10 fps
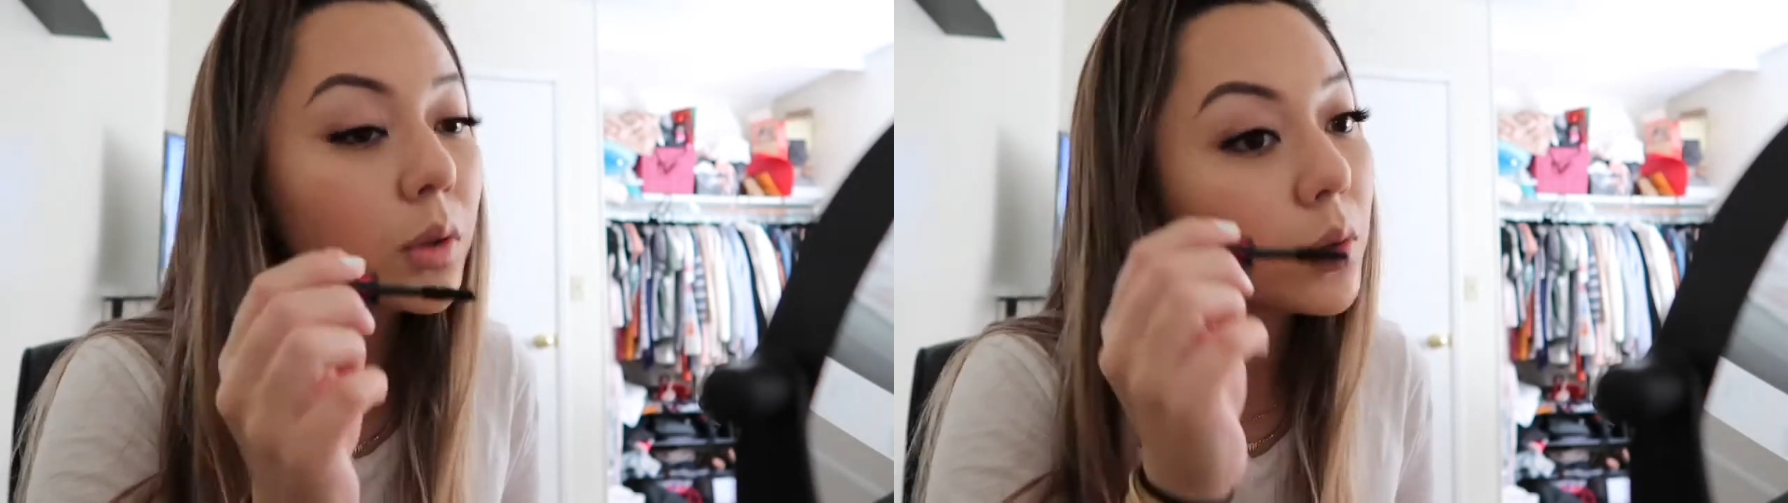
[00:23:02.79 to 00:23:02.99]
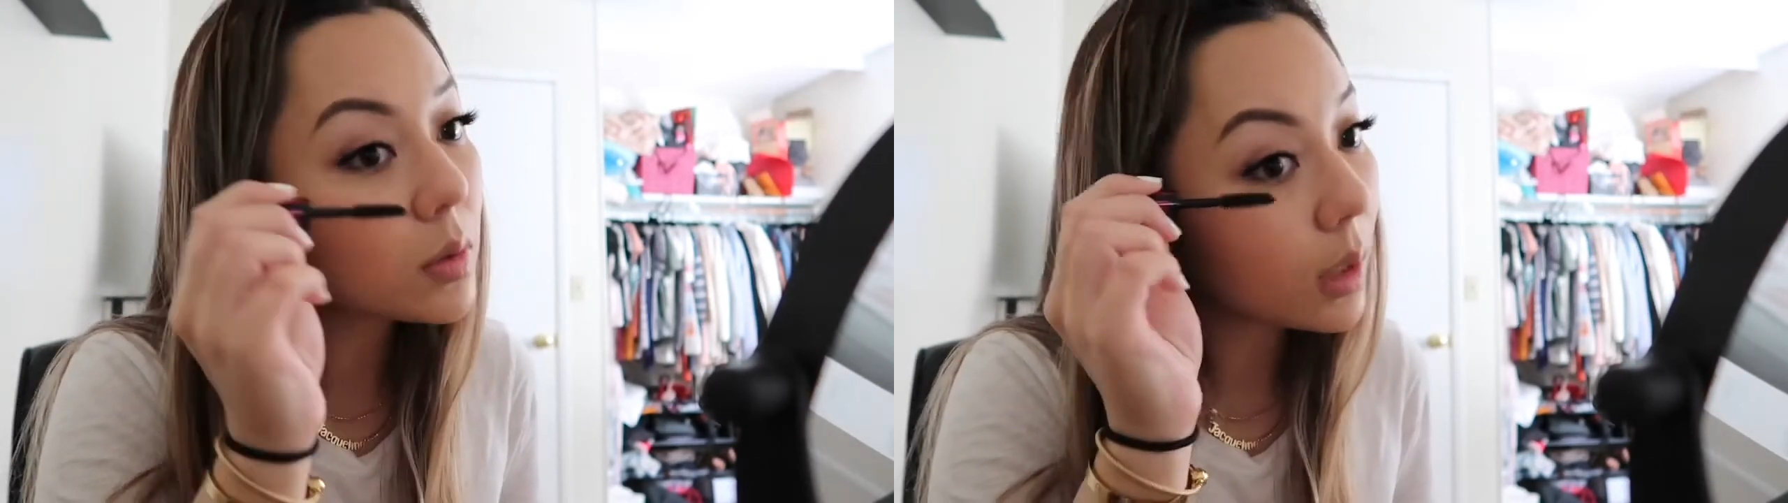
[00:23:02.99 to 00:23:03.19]

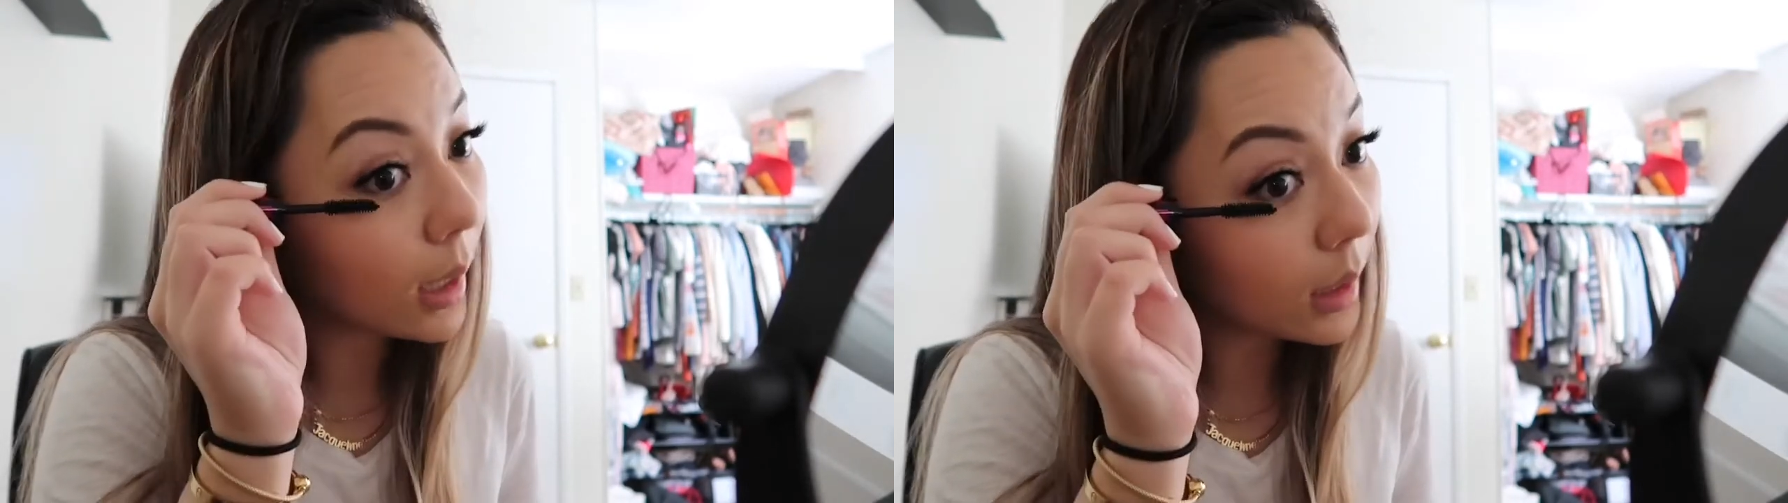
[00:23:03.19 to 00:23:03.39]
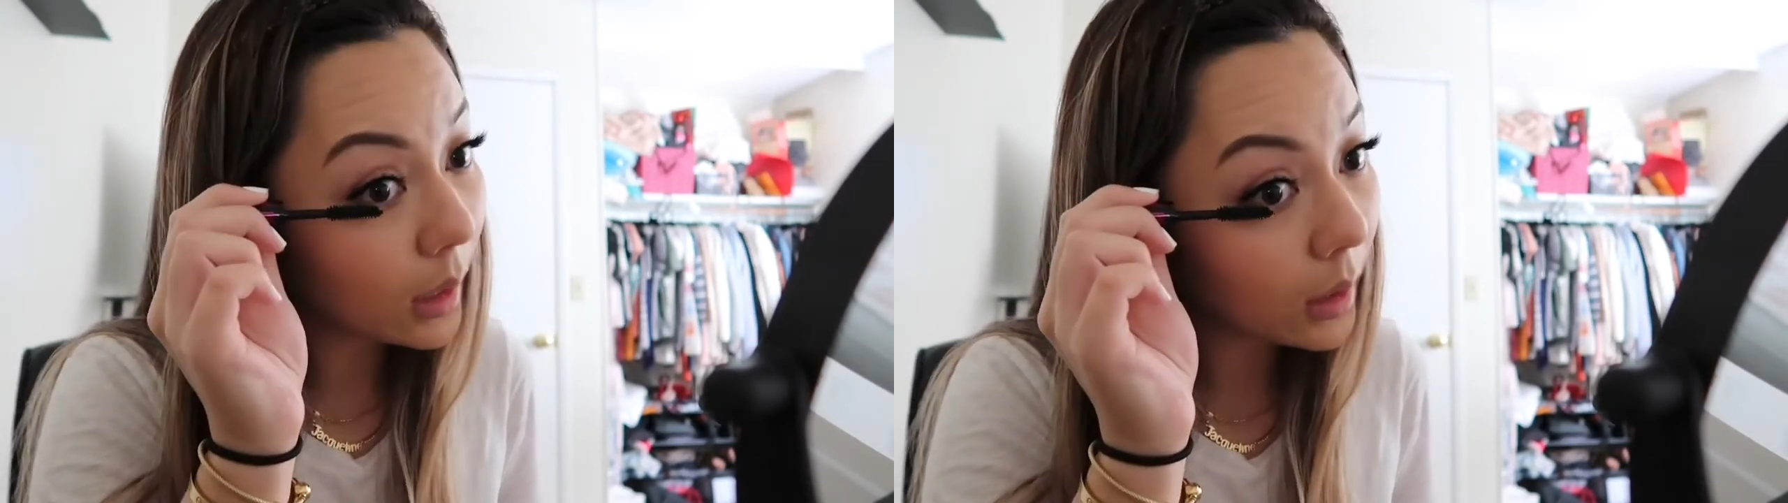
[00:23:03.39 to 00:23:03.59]
use
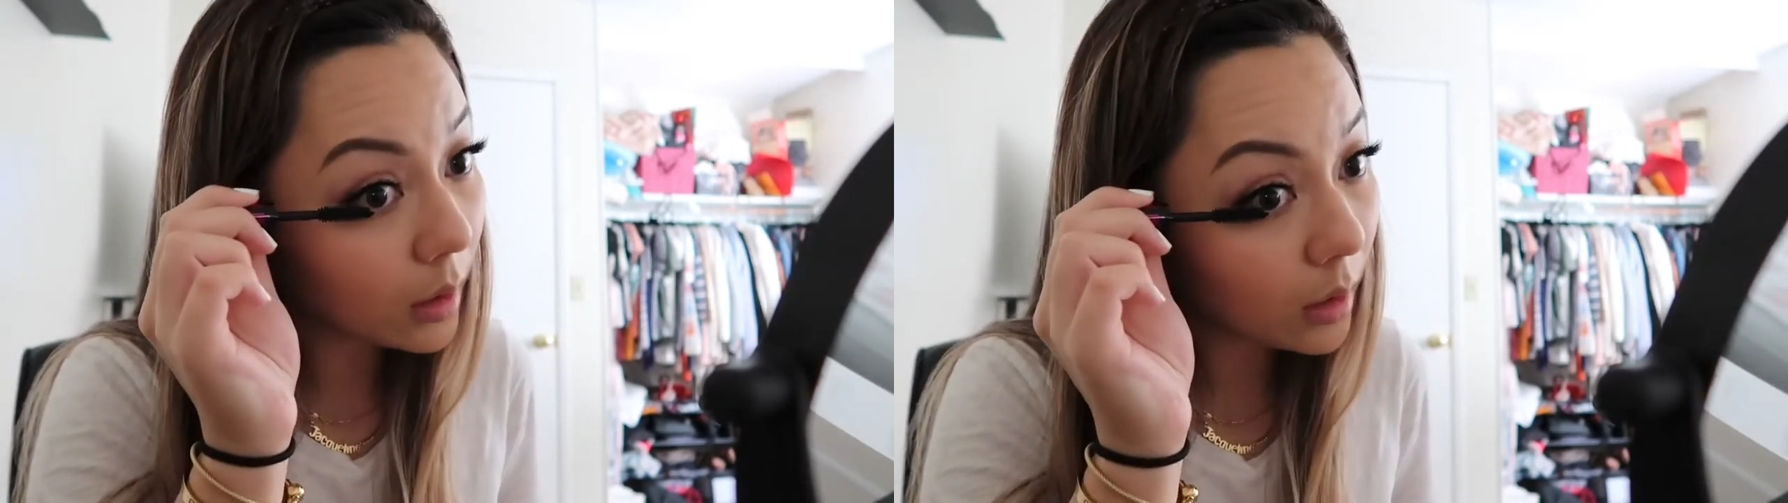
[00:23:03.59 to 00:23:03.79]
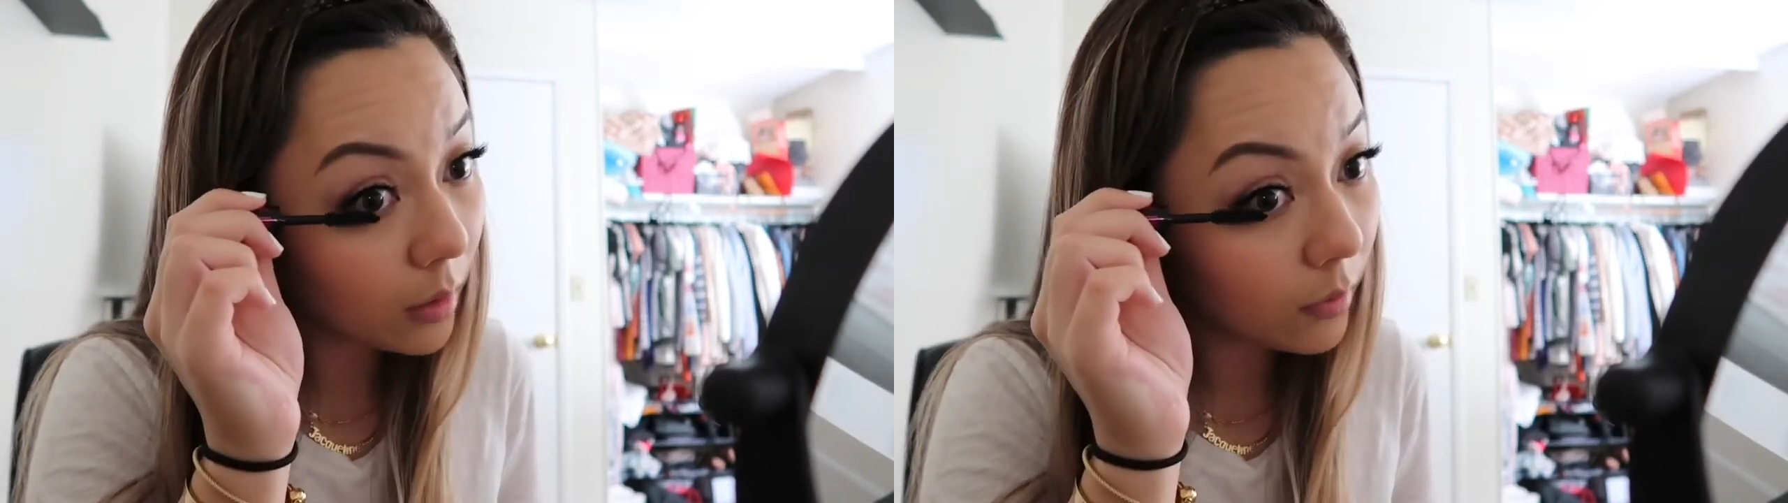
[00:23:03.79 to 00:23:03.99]

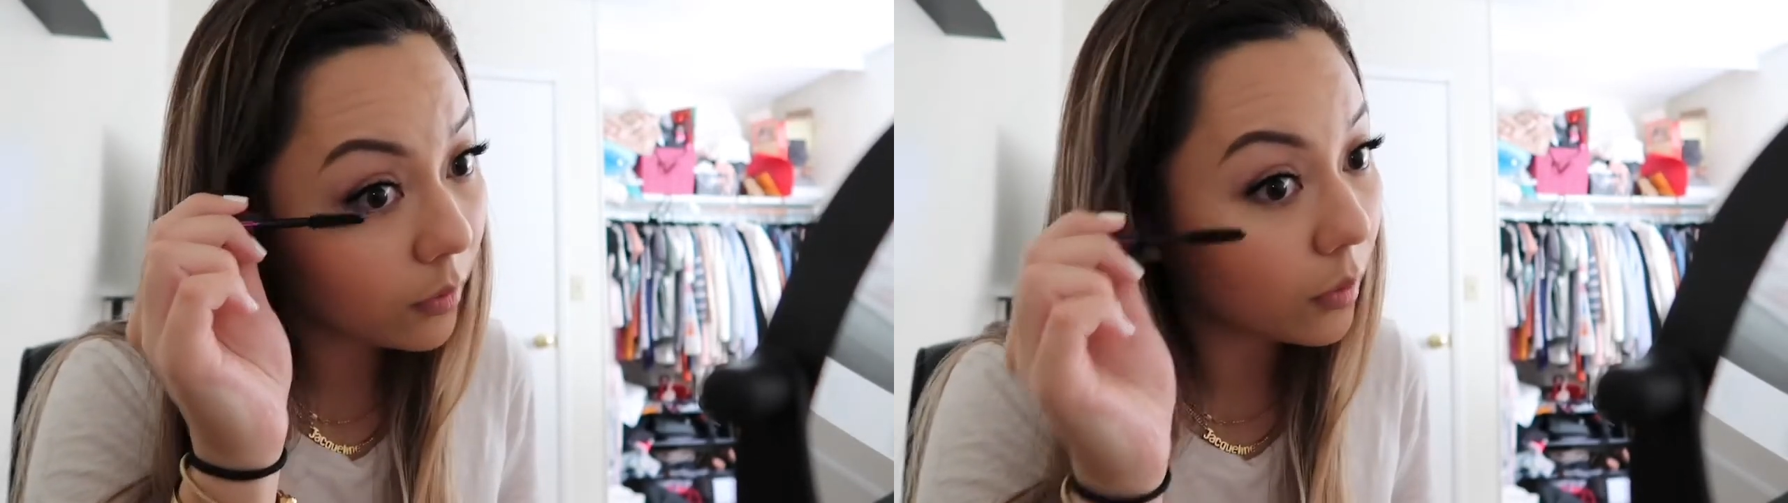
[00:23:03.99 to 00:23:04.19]
eyeliner